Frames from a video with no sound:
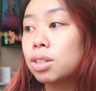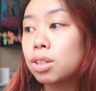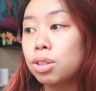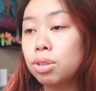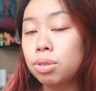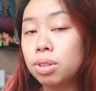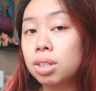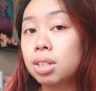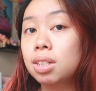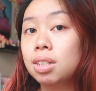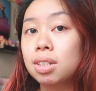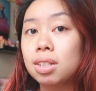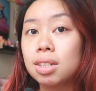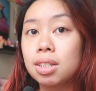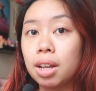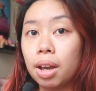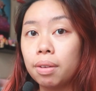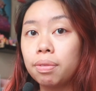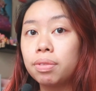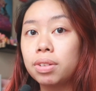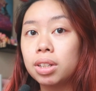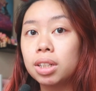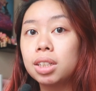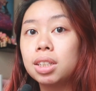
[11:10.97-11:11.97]
You can
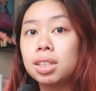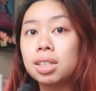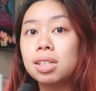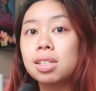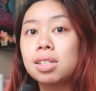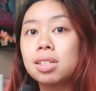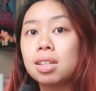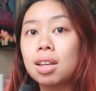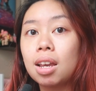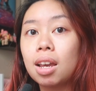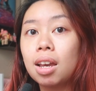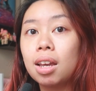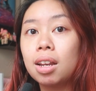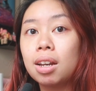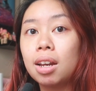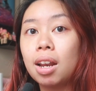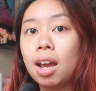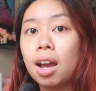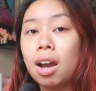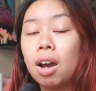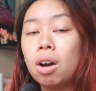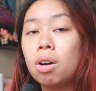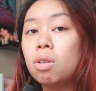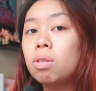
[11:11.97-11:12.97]
definitely see it
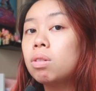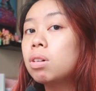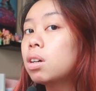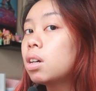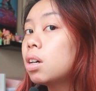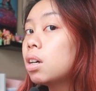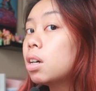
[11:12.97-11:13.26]
now.